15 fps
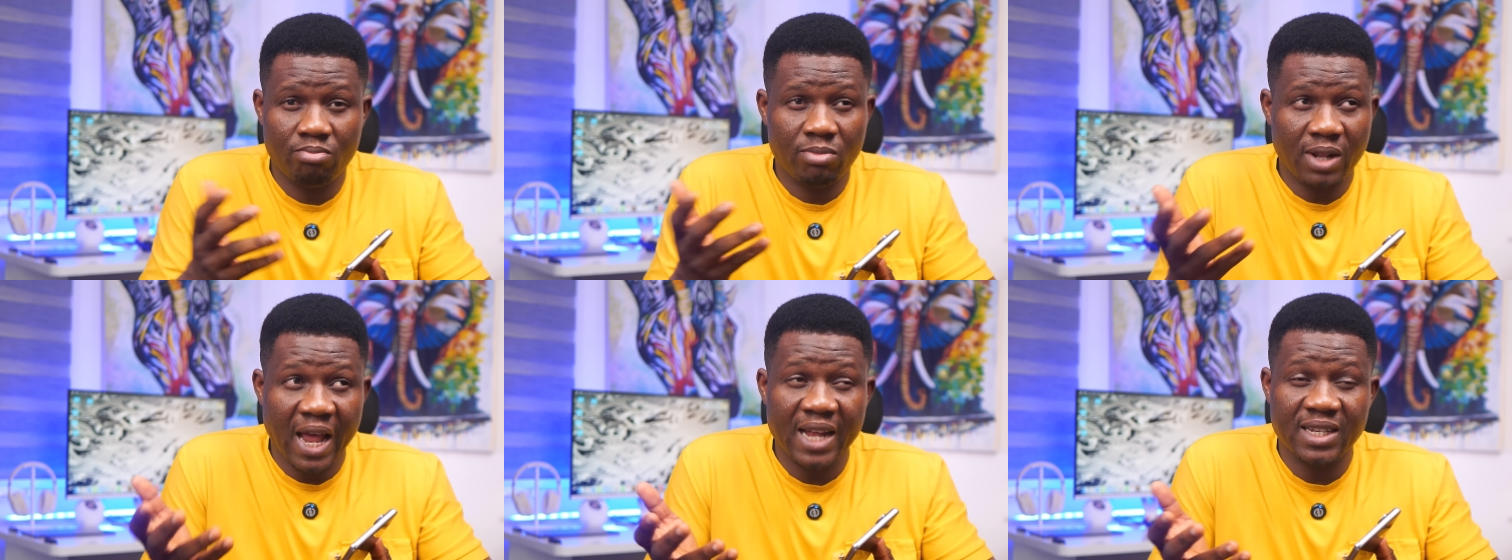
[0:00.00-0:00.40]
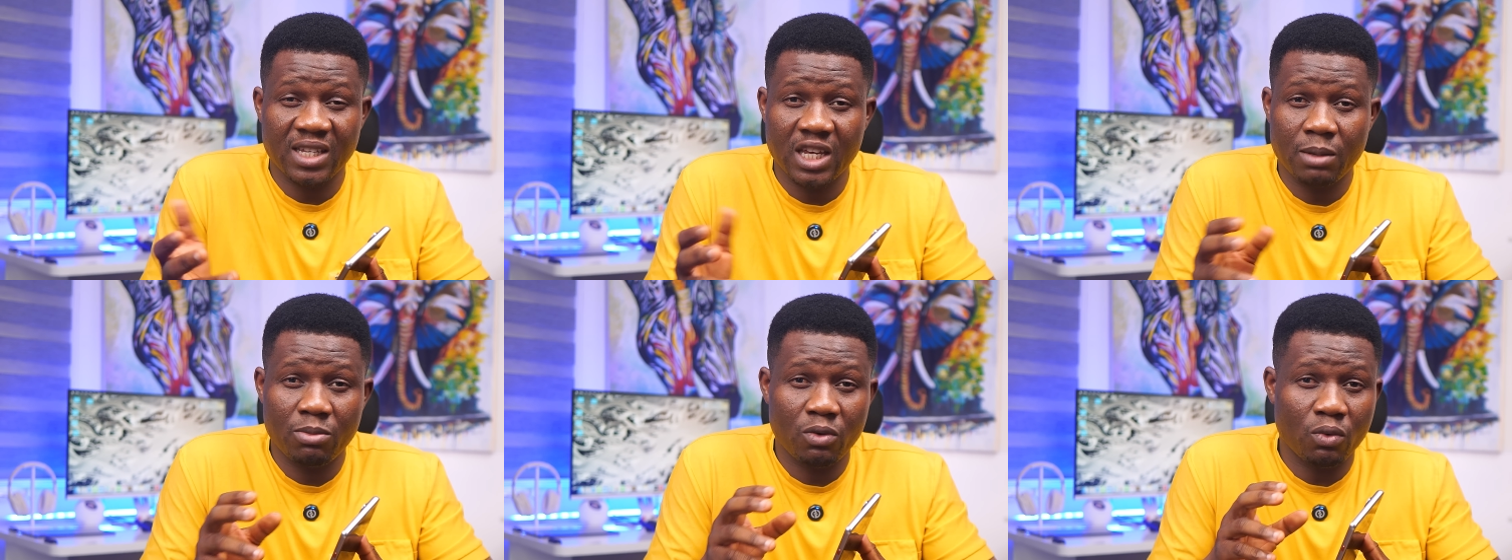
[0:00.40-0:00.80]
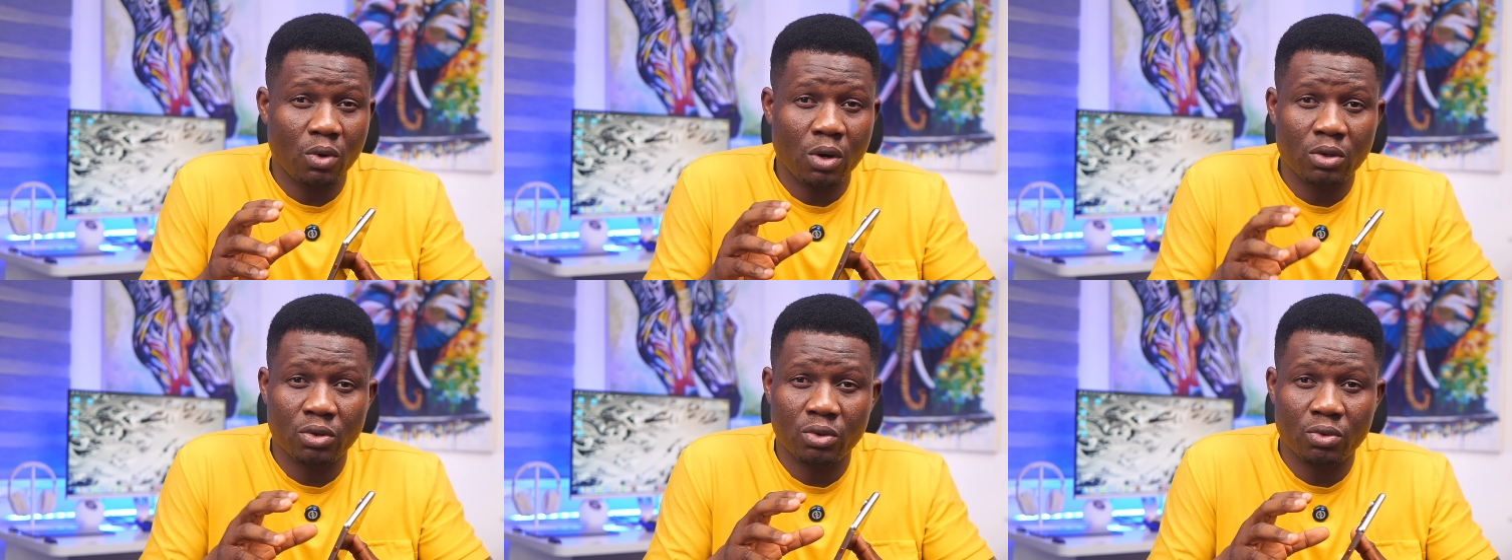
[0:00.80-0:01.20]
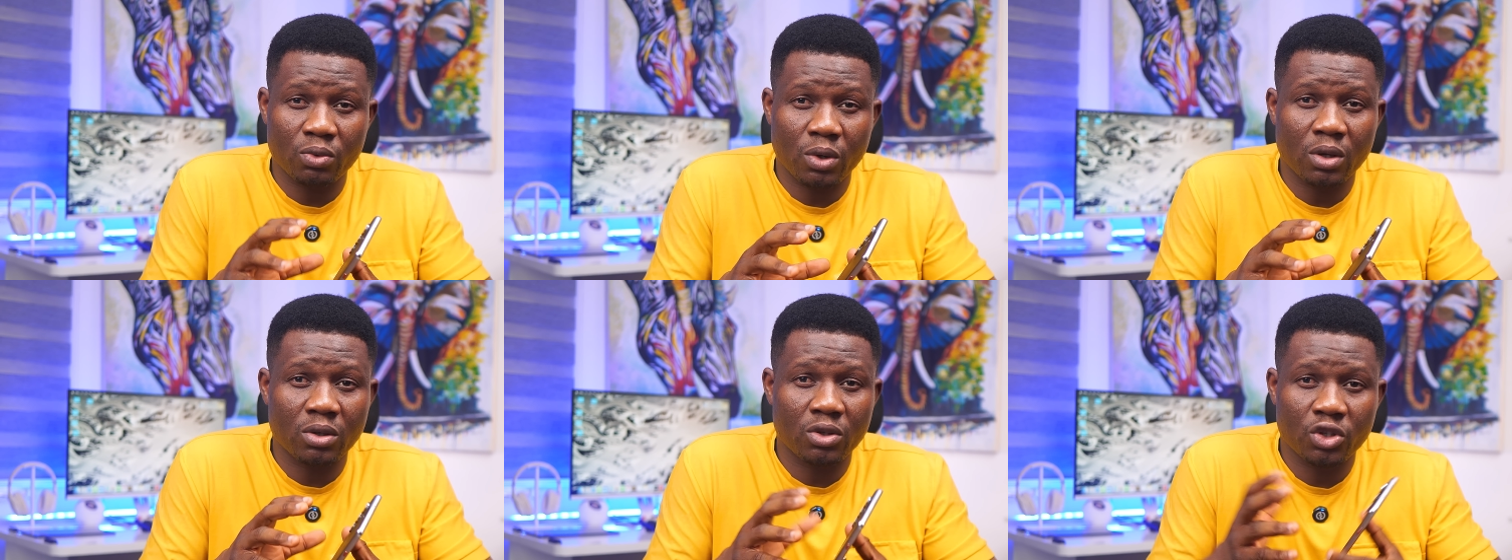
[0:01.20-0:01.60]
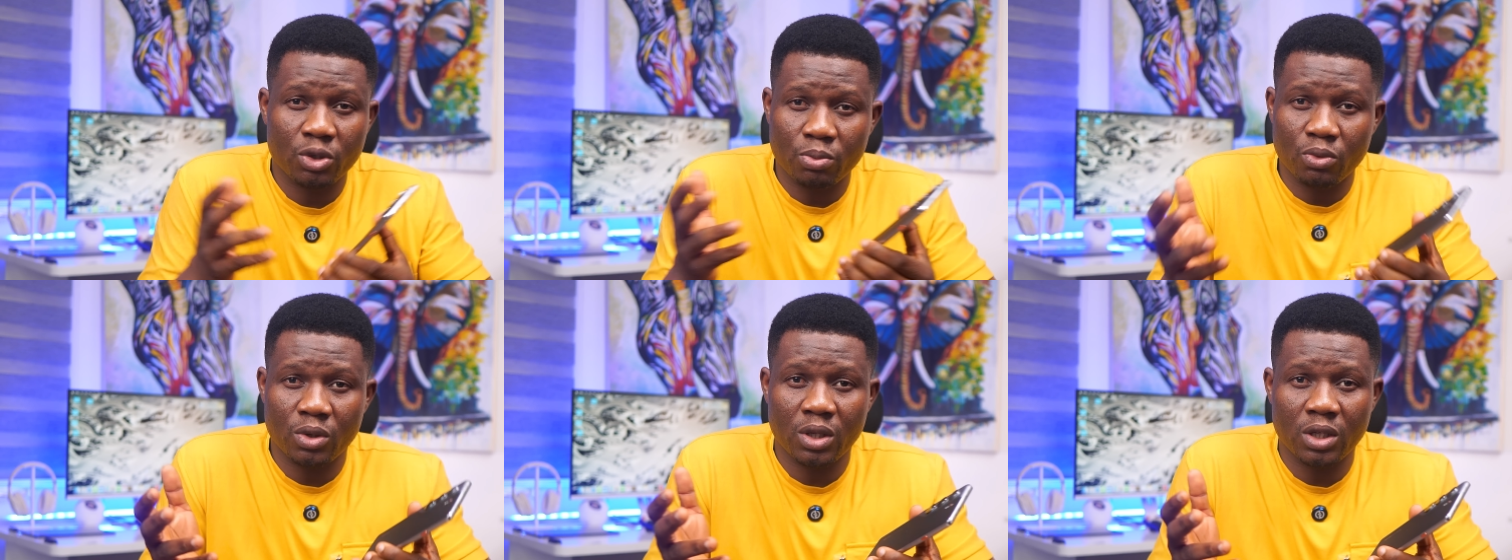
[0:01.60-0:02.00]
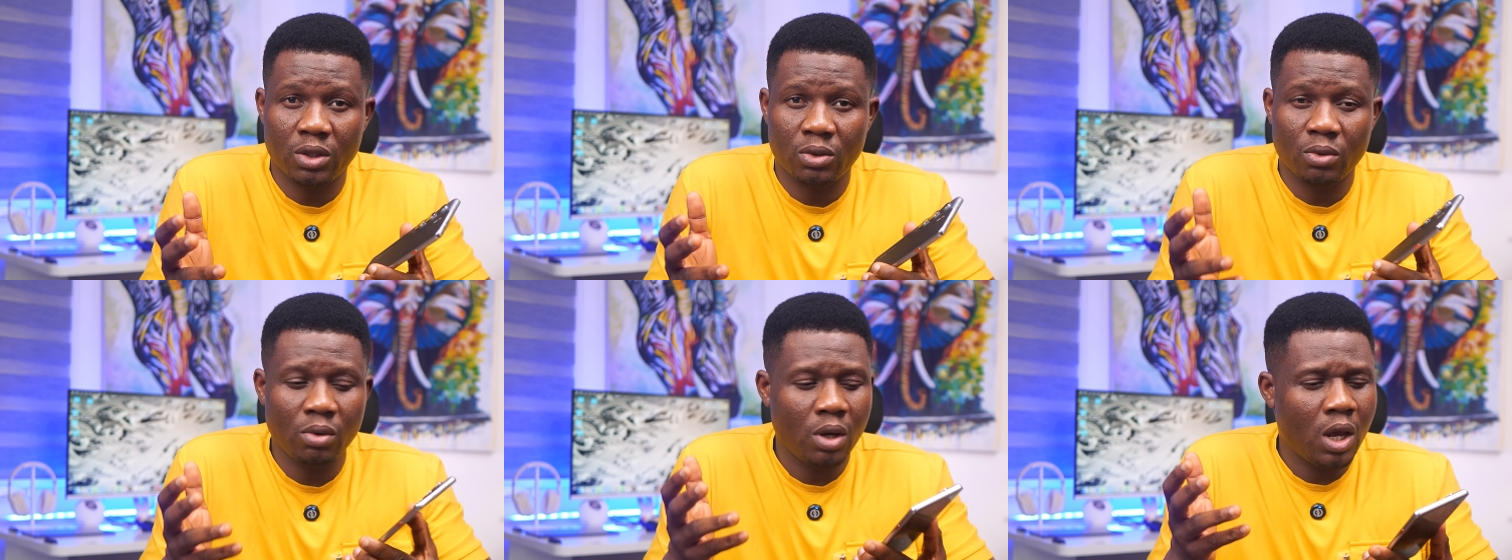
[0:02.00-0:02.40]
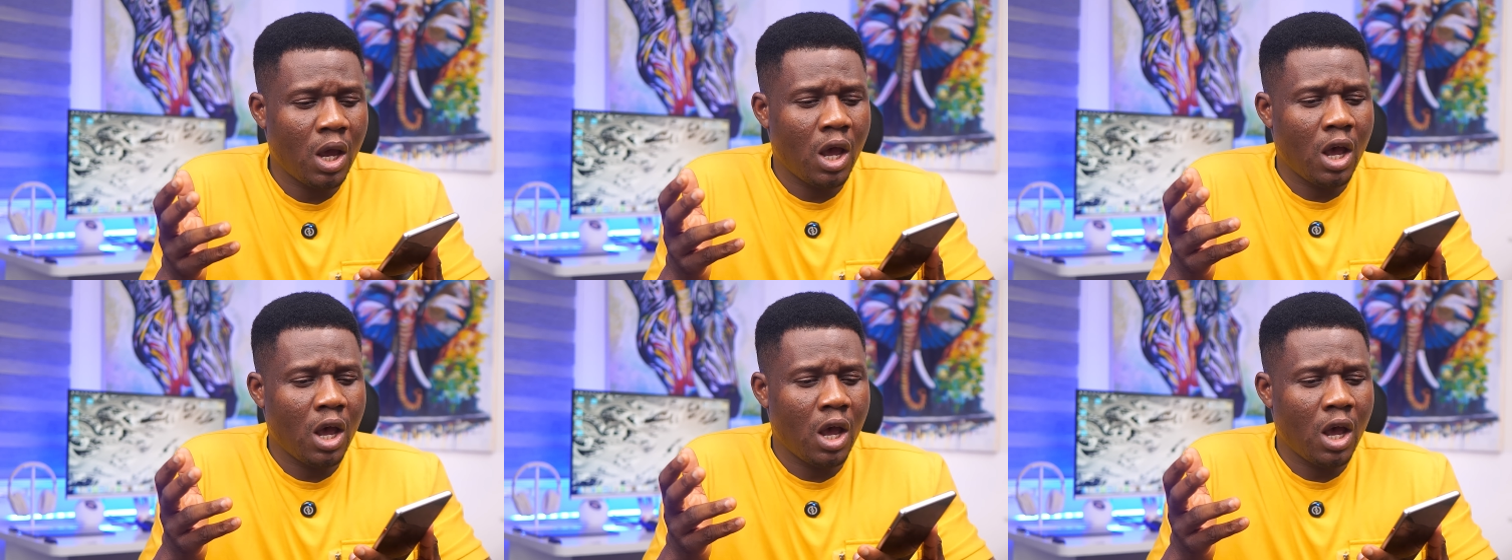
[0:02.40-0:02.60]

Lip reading: Light gaming will also run smoothly too.